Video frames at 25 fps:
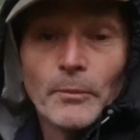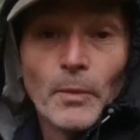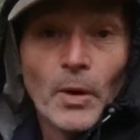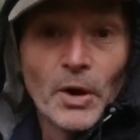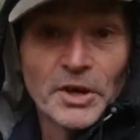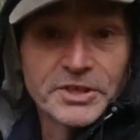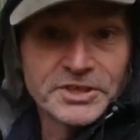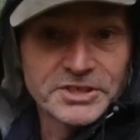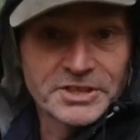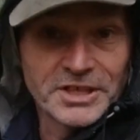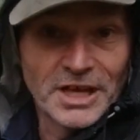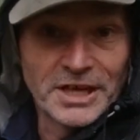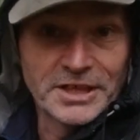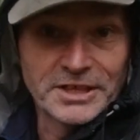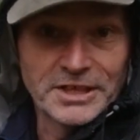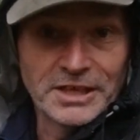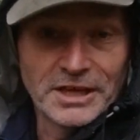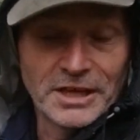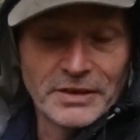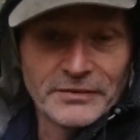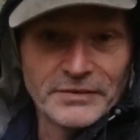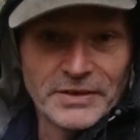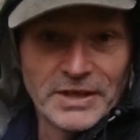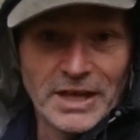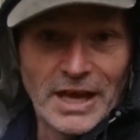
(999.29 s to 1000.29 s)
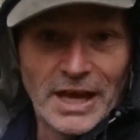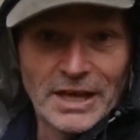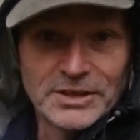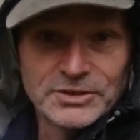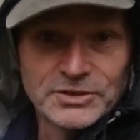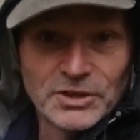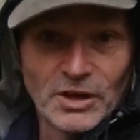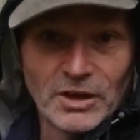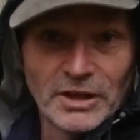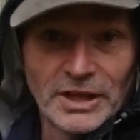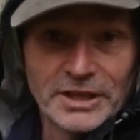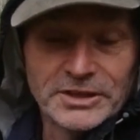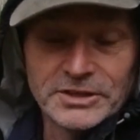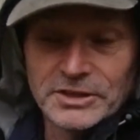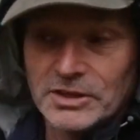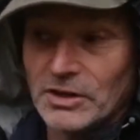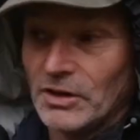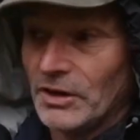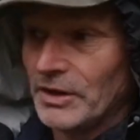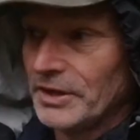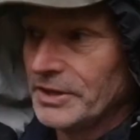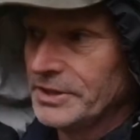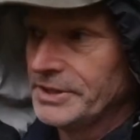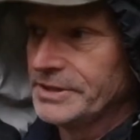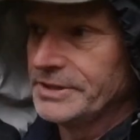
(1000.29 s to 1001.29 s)
my studying of the Agile
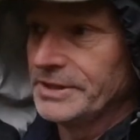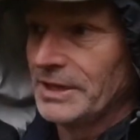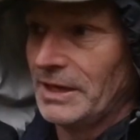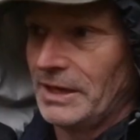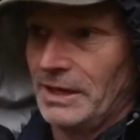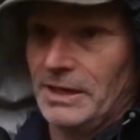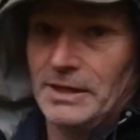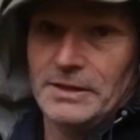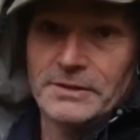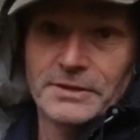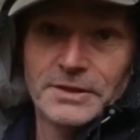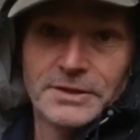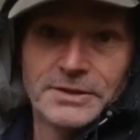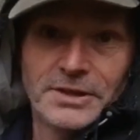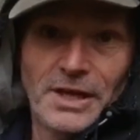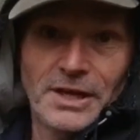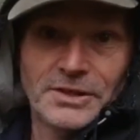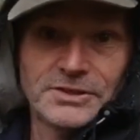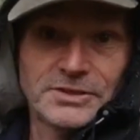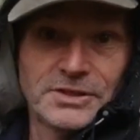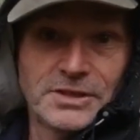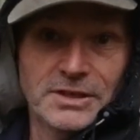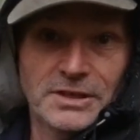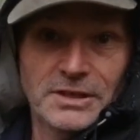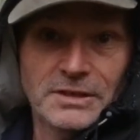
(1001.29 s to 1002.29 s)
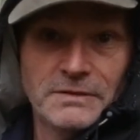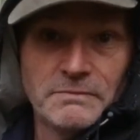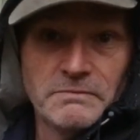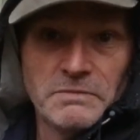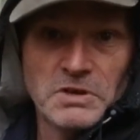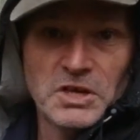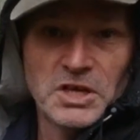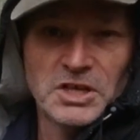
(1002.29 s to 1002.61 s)
Antechinus and the Dusky.